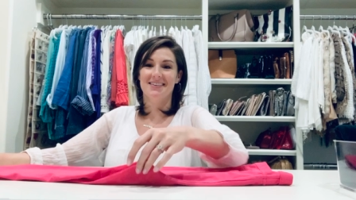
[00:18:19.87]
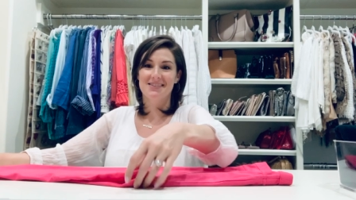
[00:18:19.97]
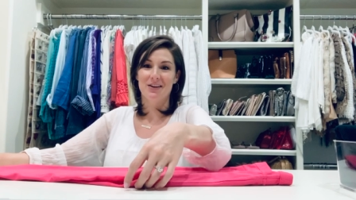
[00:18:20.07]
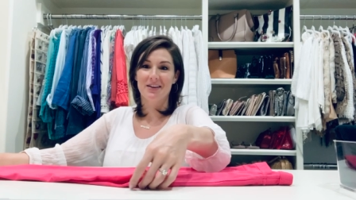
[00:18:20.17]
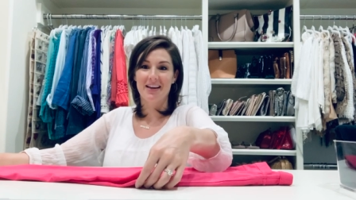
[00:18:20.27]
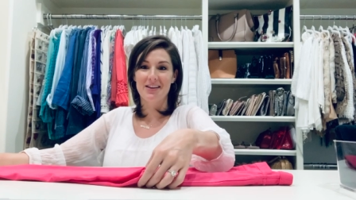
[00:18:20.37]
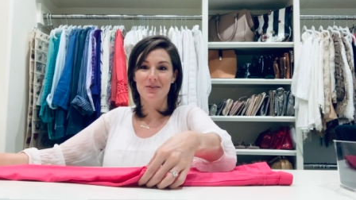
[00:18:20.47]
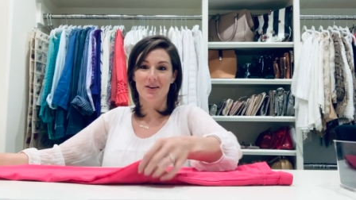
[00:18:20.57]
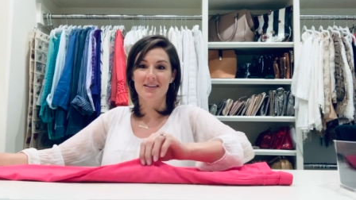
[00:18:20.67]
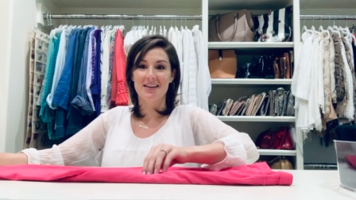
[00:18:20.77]
So again, you
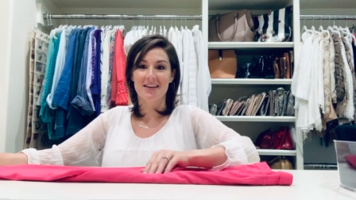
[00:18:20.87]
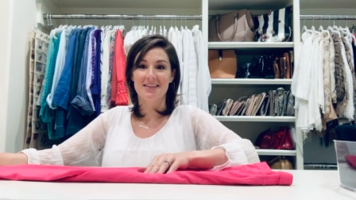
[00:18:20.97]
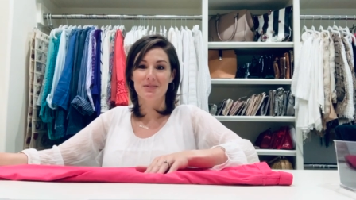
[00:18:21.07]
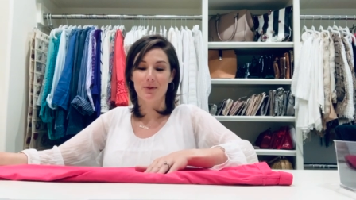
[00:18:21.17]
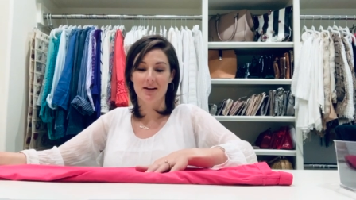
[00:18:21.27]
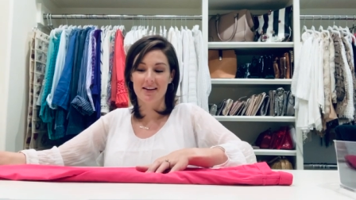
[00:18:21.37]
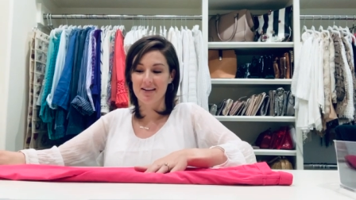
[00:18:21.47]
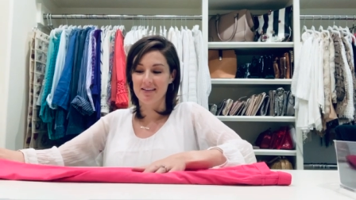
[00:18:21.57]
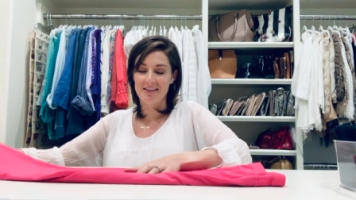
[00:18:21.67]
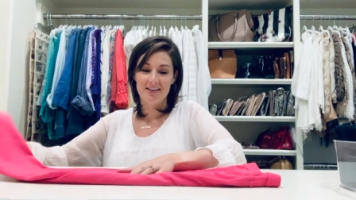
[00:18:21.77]
wanna tuck this part
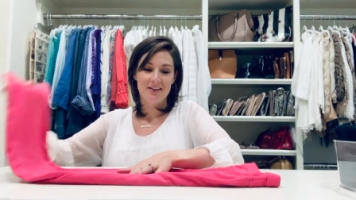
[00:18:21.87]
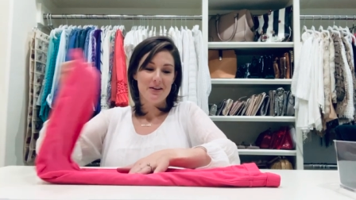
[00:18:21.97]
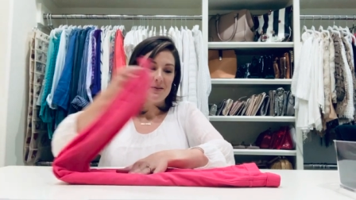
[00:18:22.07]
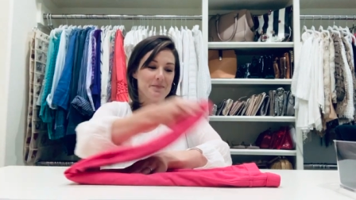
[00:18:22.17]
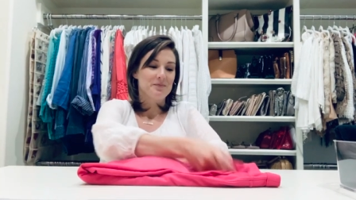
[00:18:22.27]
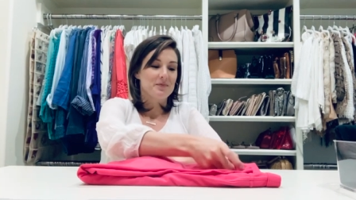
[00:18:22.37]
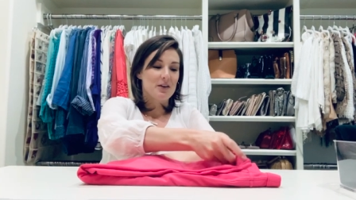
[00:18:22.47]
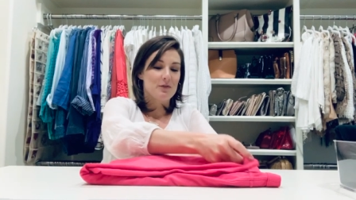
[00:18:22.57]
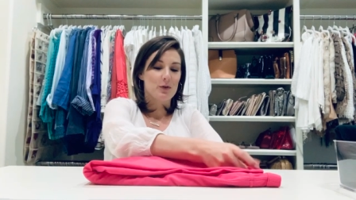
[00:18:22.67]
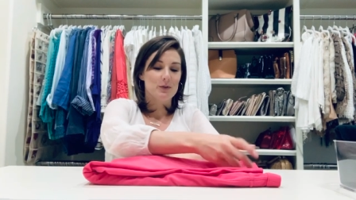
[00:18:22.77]
here,
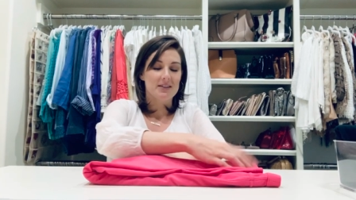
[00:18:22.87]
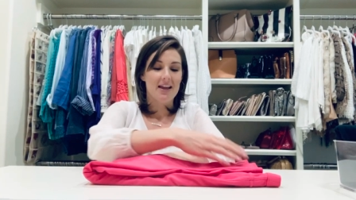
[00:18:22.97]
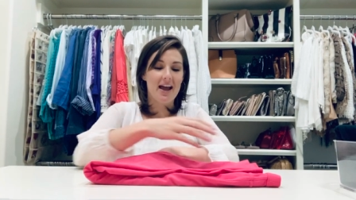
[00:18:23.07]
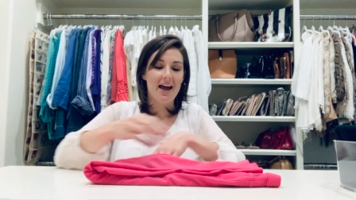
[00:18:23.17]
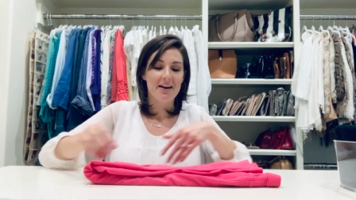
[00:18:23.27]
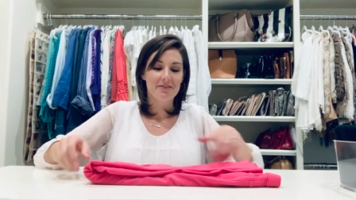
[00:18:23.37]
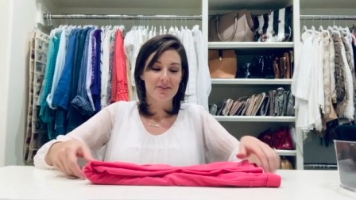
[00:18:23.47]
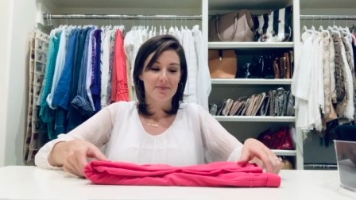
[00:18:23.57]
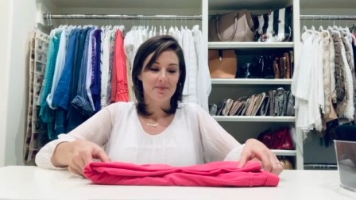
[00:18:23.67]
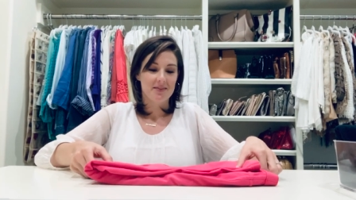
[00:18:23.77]
fold in half.
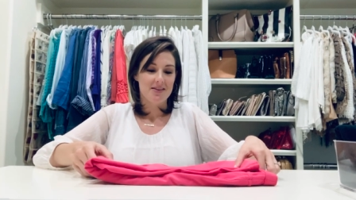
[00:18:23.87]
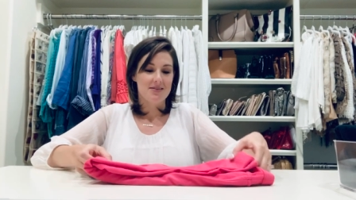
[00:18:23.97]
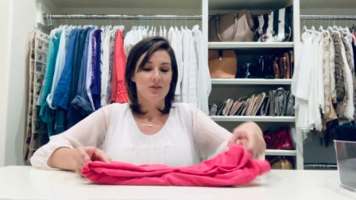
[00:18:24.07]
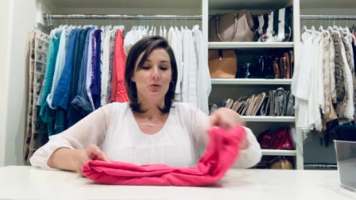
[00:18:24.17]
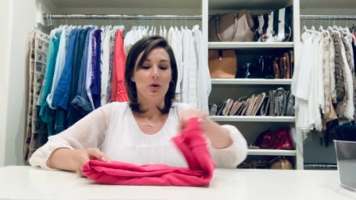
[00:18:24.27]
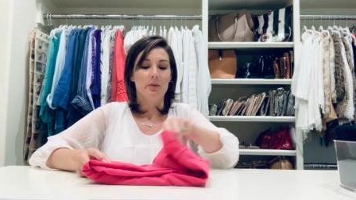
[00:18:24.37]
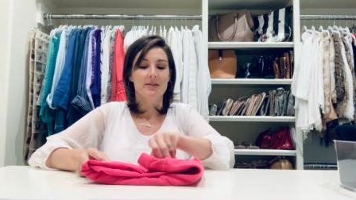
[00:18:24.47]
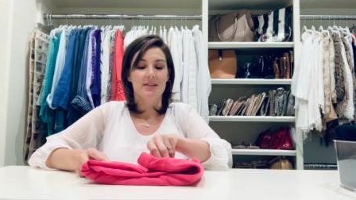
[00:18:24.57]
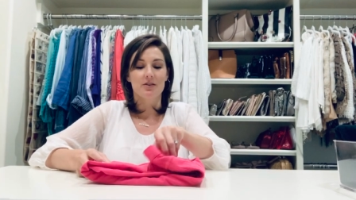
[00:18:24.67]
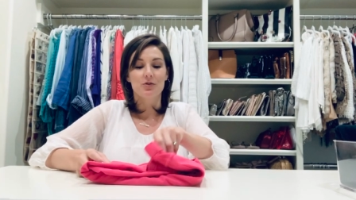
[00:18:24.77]
In this drawer, we
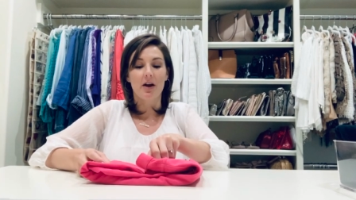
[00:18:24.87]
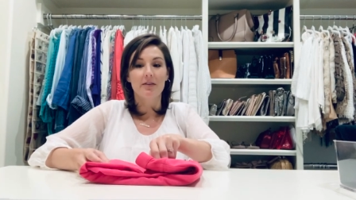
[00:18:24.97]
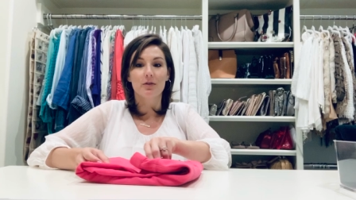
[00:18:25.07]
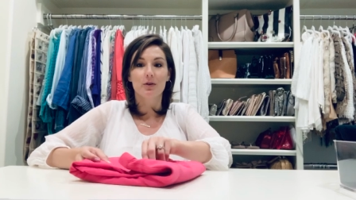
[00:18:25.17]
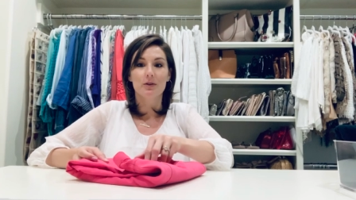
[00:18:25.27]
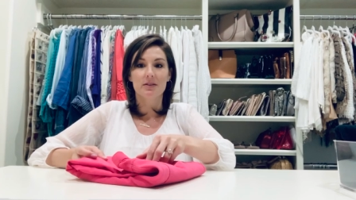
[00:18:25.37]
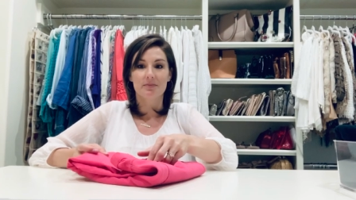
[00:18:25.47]
did a trifold.